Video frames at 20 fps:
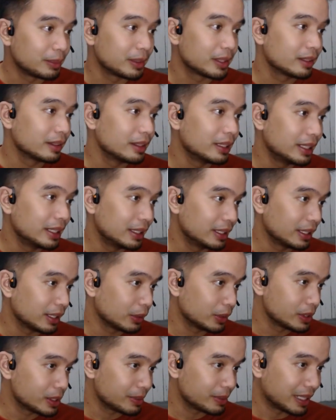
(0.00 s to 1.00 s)
I'm just deleting
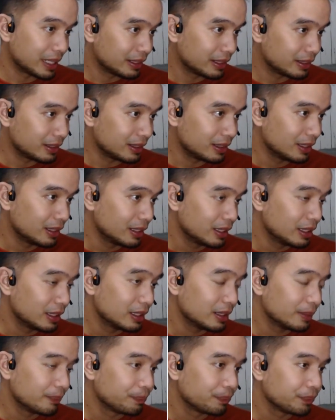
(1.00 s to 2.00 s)
the ones we answered.
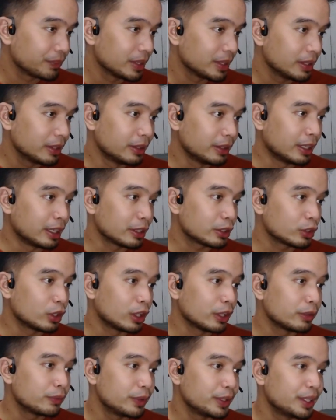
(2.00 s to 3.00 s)
Not
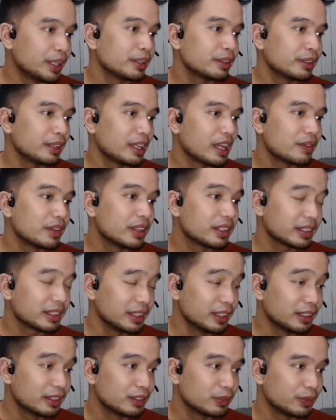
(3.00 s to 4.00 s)
confident you have the
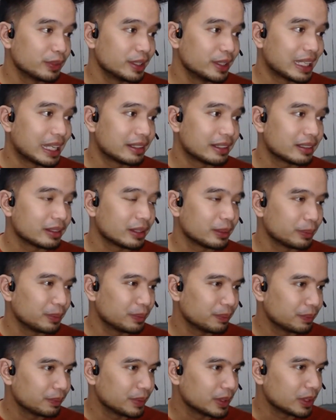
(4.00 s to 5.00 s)
skills to freelance. I
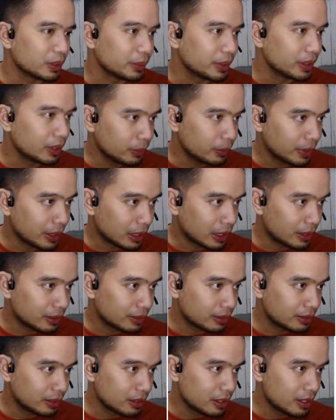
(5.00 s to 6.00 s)
thought we
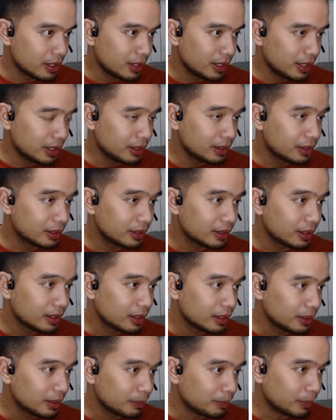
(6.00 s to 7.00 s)
answered these.
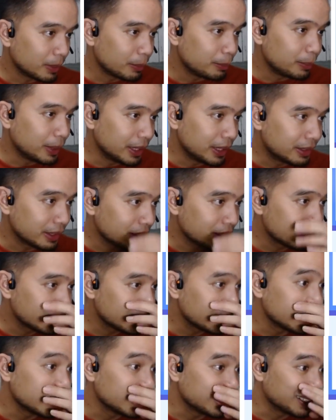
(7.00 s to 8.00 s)
Mga basic
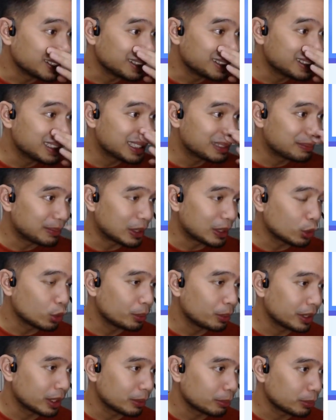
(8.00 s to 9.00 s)
skills. Paano
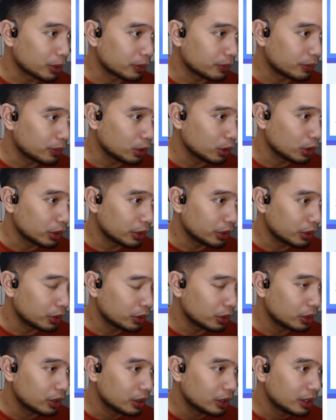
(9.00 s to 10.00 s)
gumawa ng
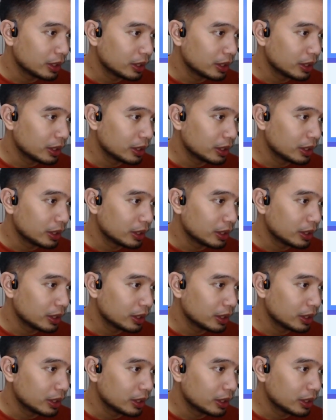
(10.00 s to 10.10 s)
portfolio.